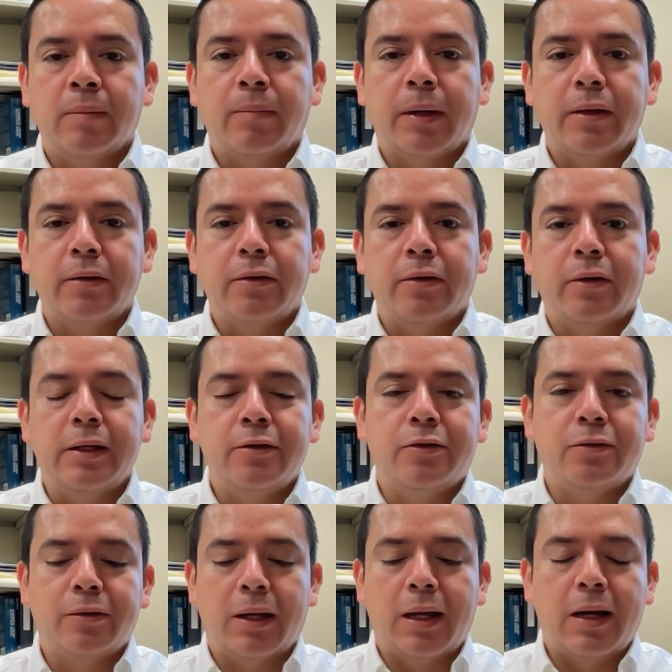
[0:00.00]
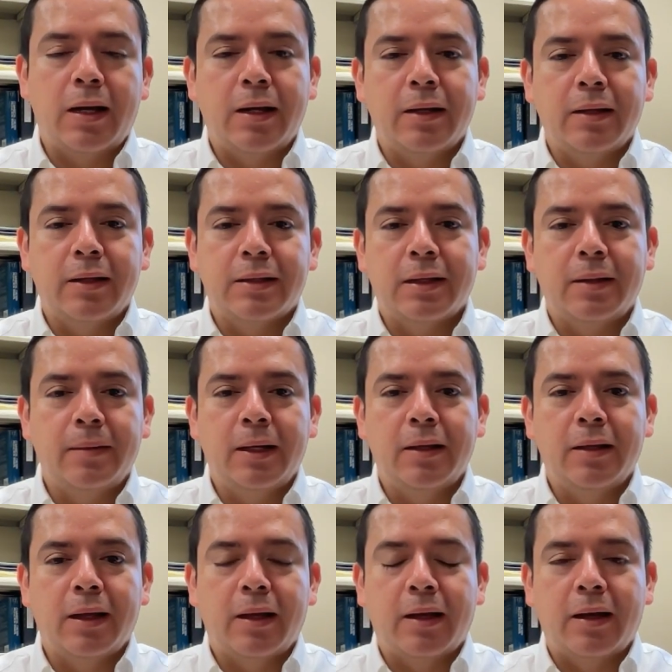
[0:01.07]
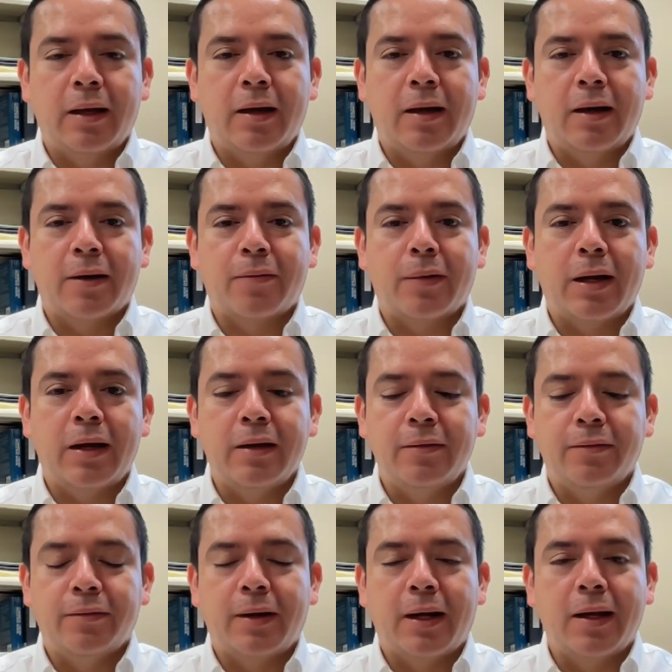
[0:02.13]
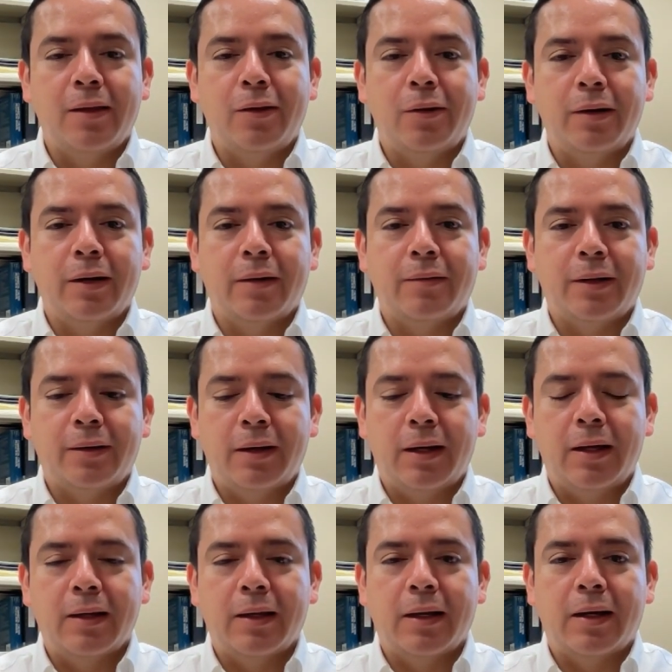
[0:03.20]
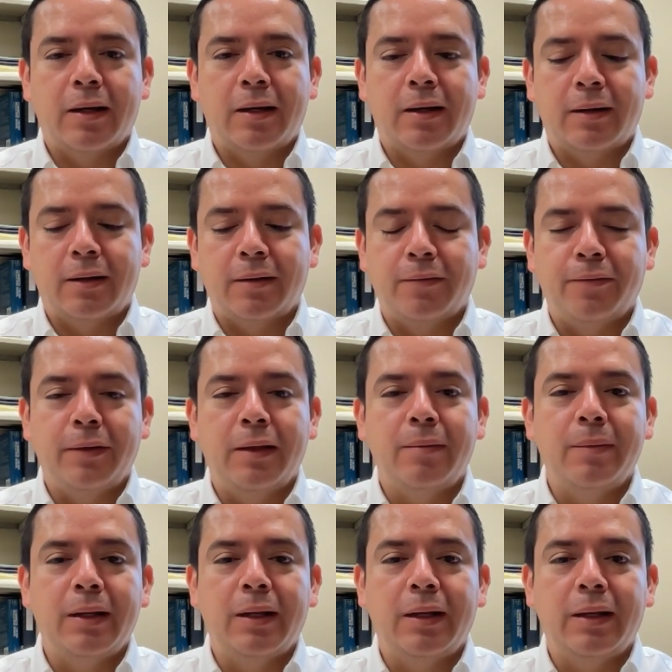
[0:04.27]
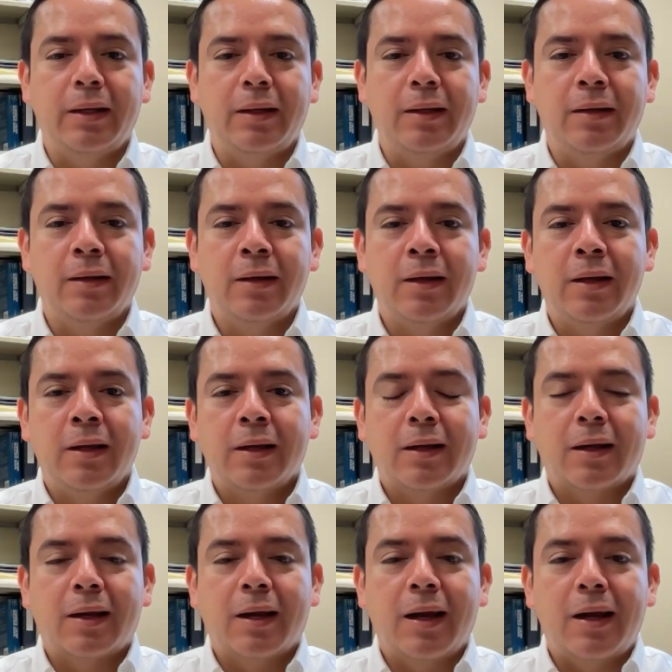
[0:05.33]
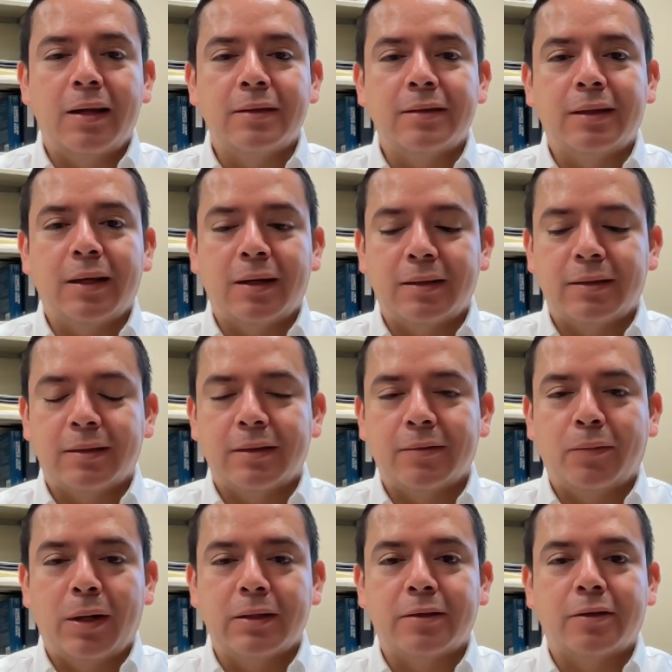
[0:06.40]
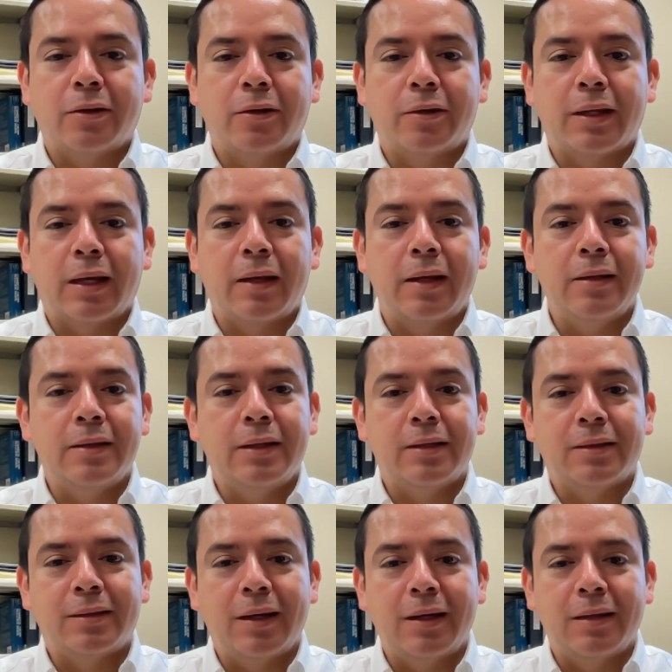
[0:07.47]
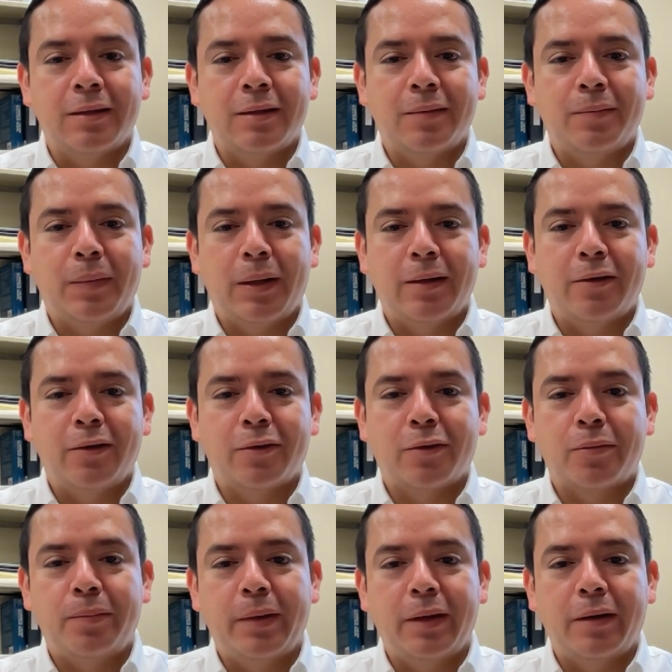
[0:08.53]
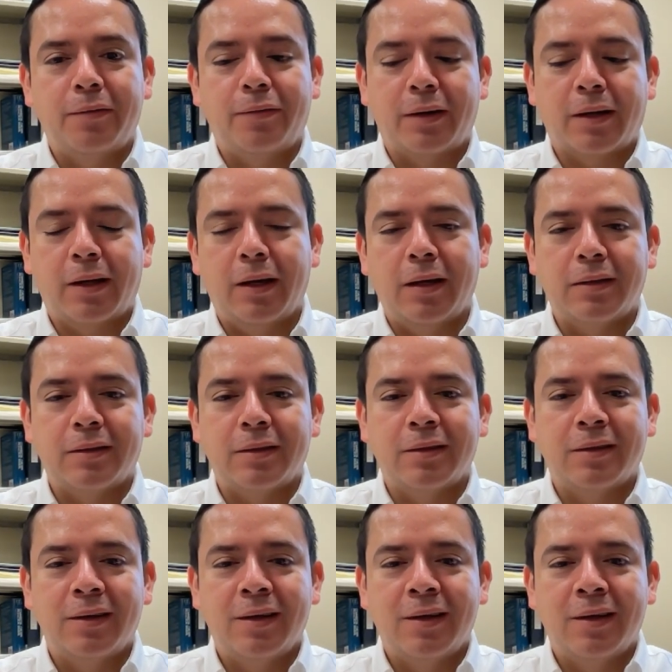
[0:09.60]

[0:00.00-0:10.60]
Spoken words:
but in July, the same day that I arrived, I learned about like feed milling class that was taught at NC State by Dr. Peter Ferket.